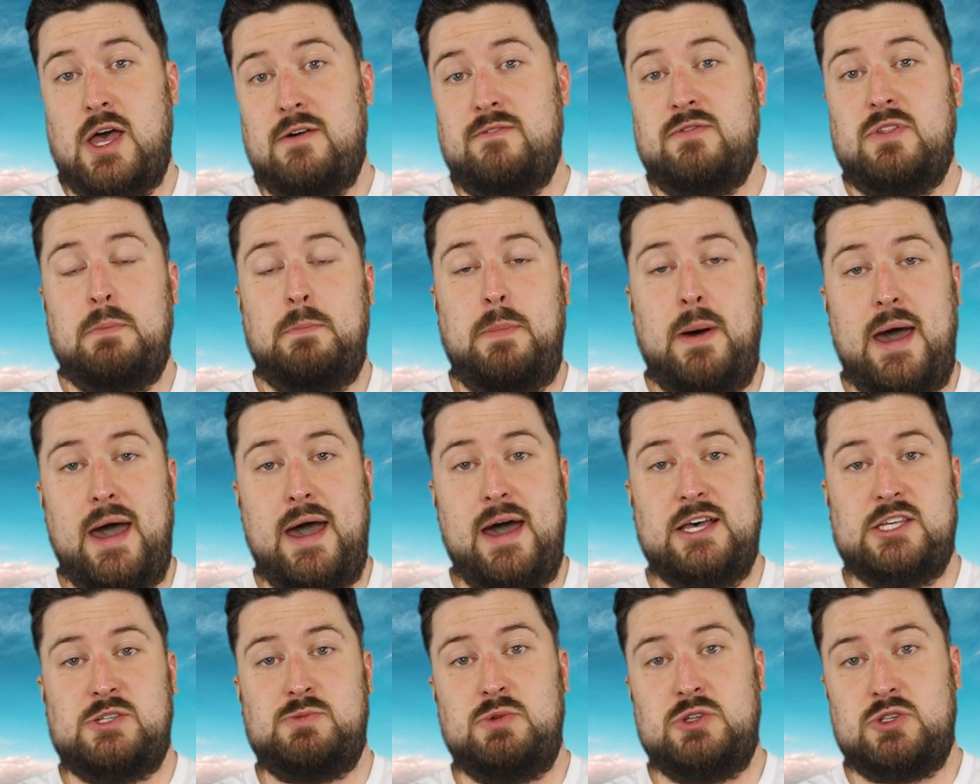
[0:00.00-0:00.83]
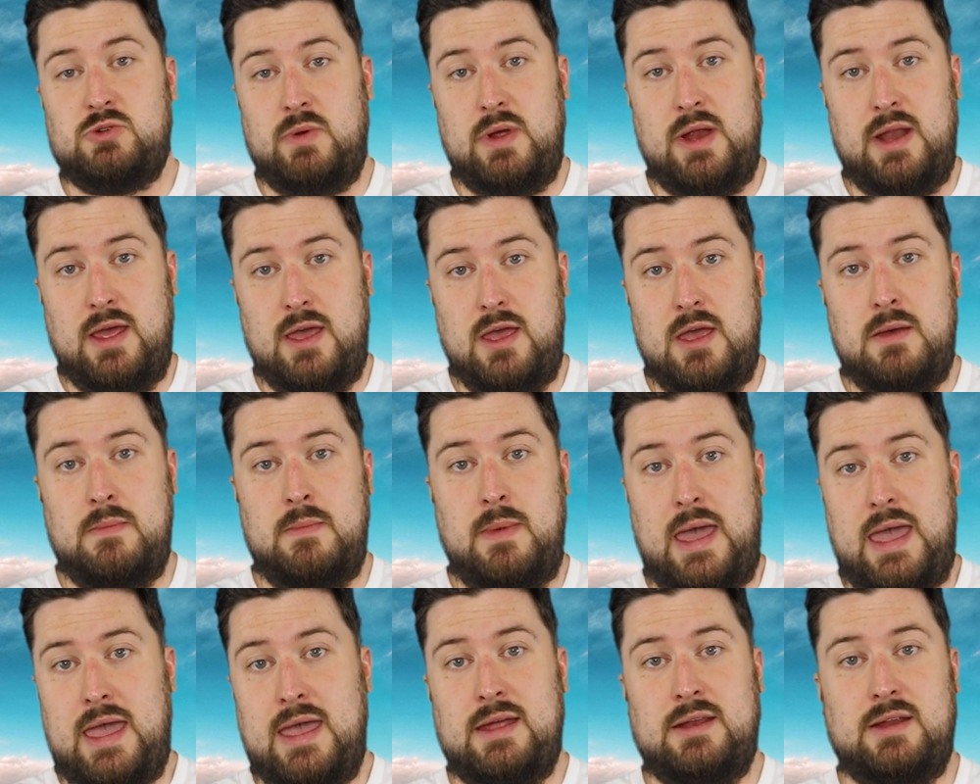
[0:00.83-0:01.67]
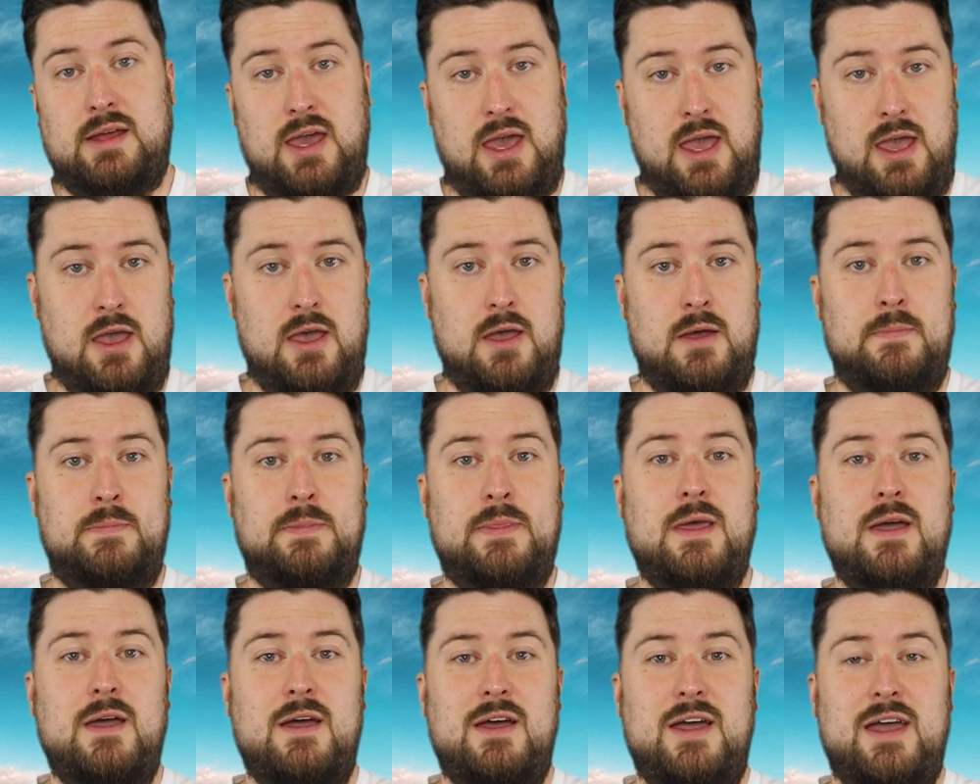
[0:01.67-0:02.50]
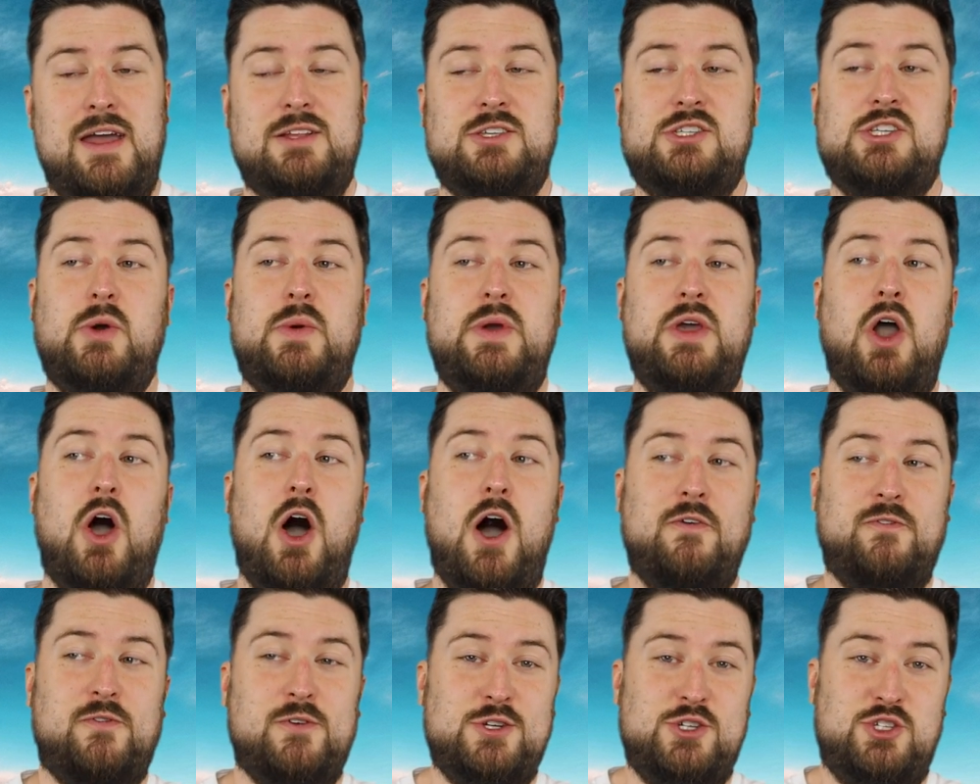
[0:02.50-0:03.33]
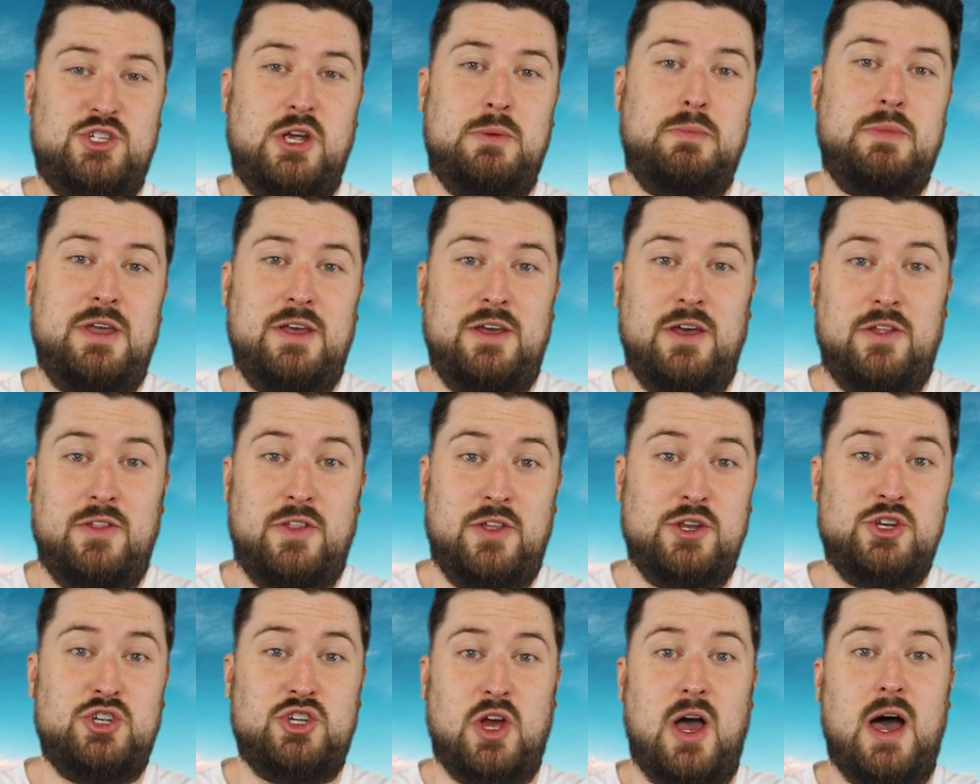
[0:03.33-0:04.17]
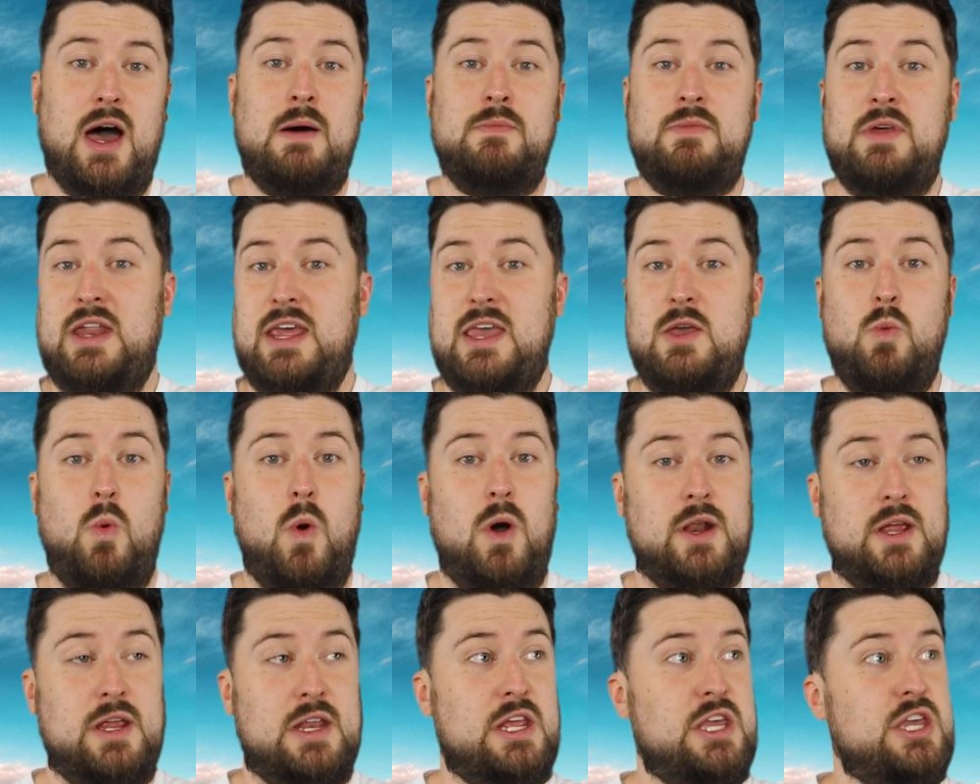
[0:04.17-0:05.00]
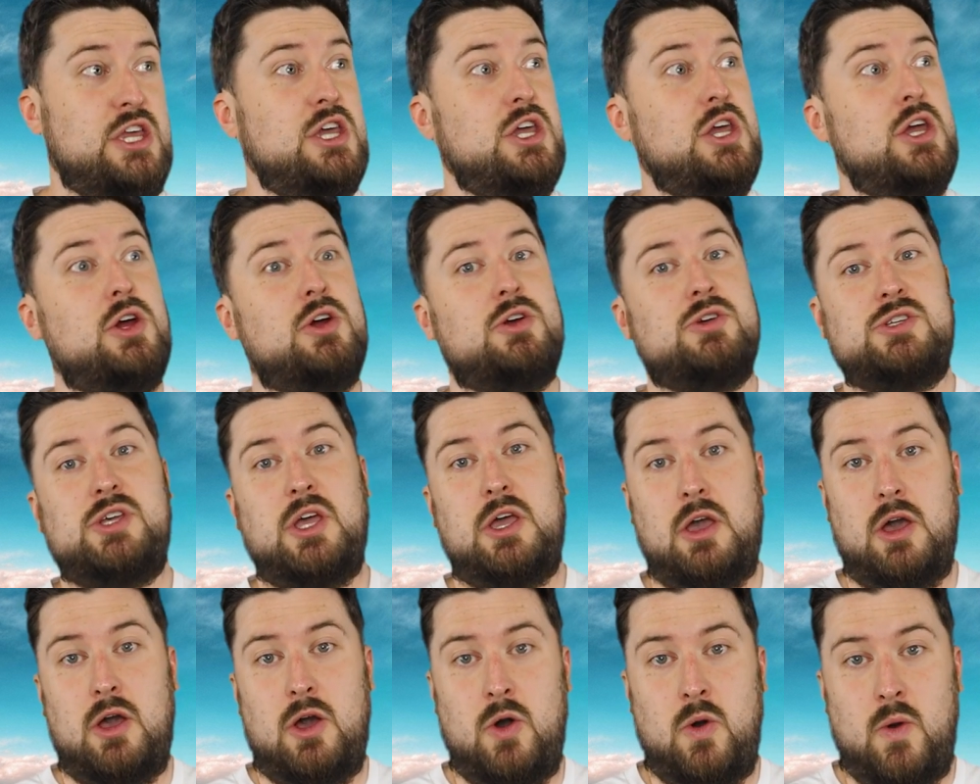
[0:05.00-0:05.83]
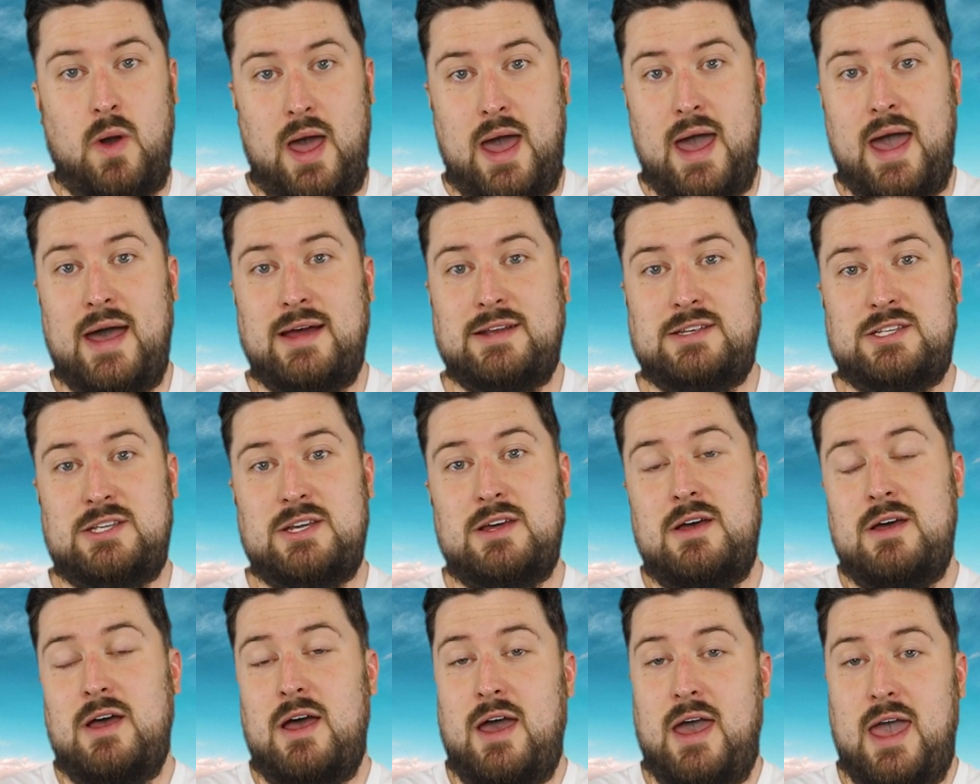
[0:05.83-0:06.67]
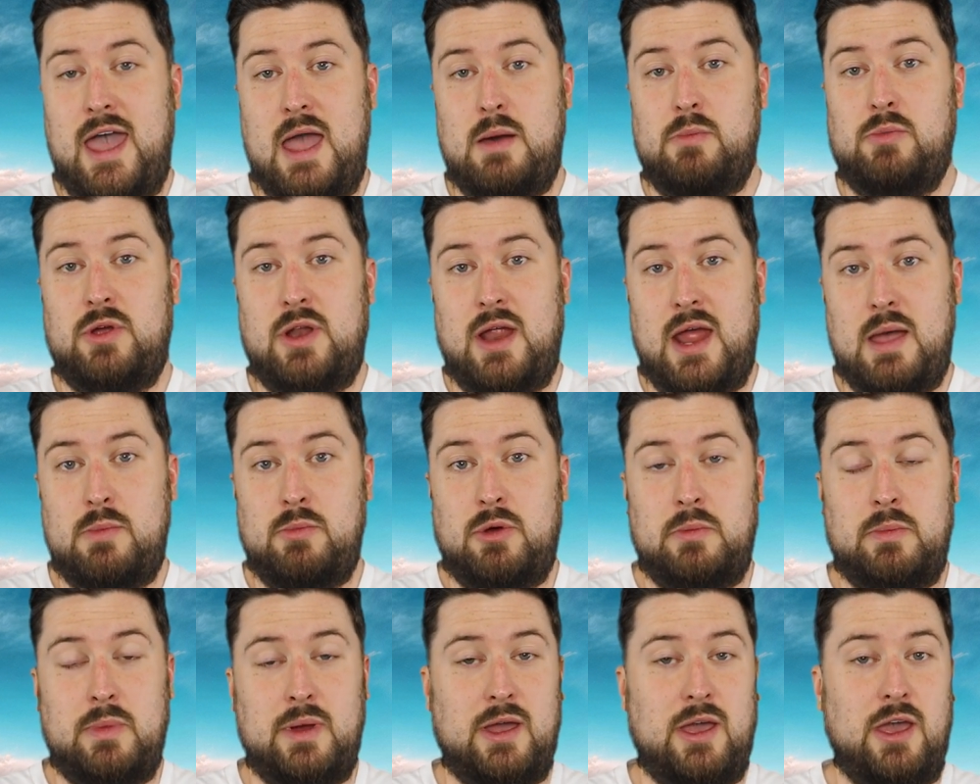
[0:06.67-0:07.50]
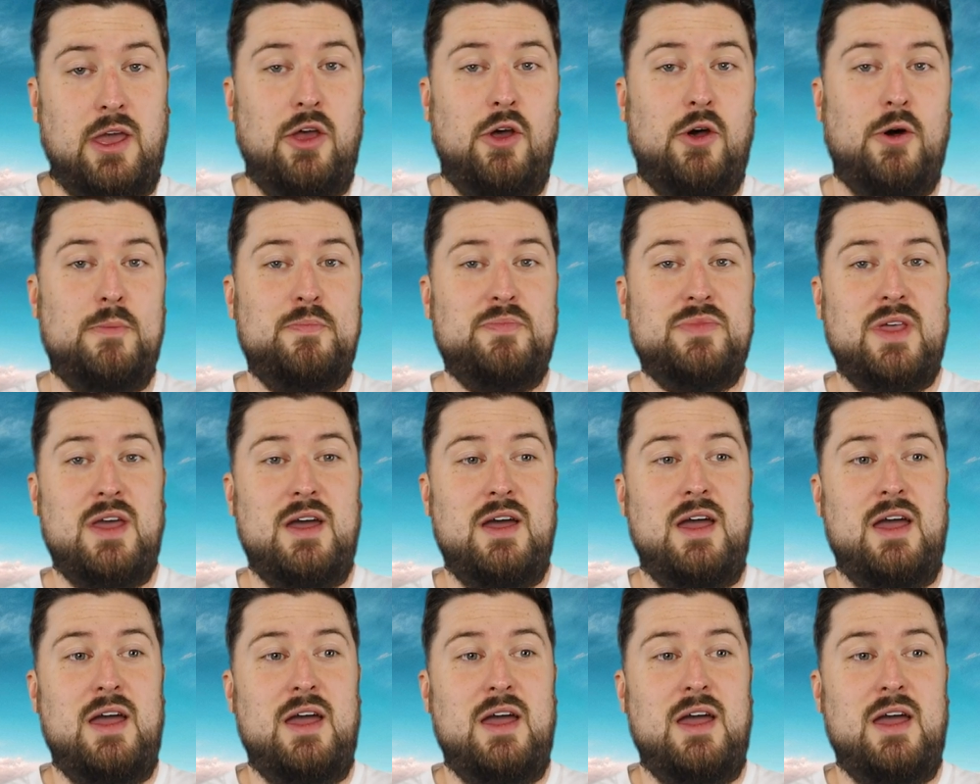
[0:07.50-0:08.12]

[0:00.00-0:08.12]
of the past between him and Kim. And so he offers Jimmy the job that he wanted years ago at Hamlin McGill.